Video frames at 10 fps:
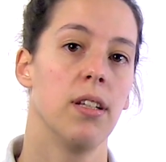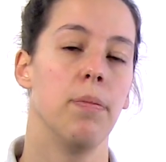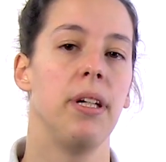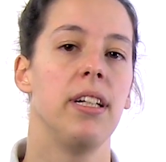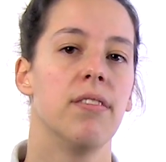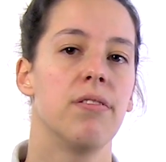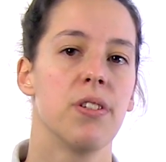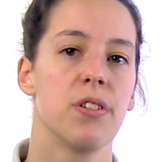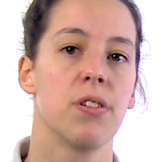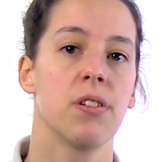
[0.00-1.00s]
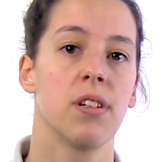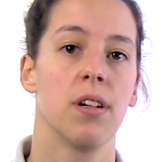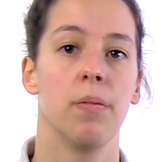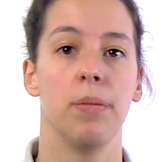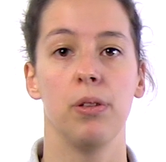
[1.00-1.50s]
the mean differences
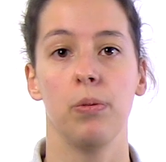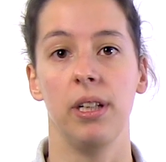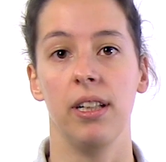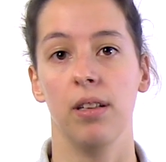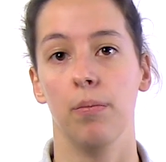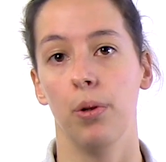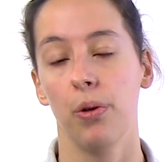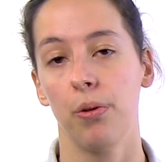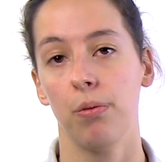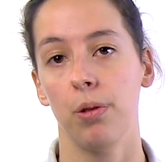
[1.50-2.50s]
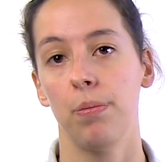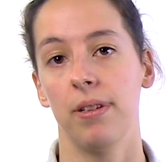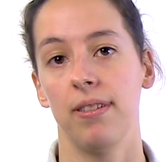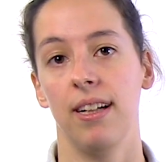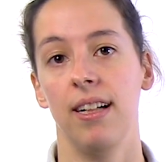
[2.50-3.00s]
between both groups
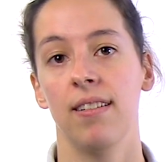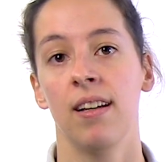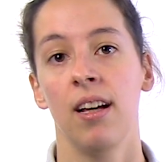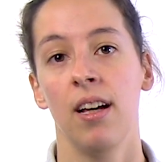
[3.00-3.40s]
attained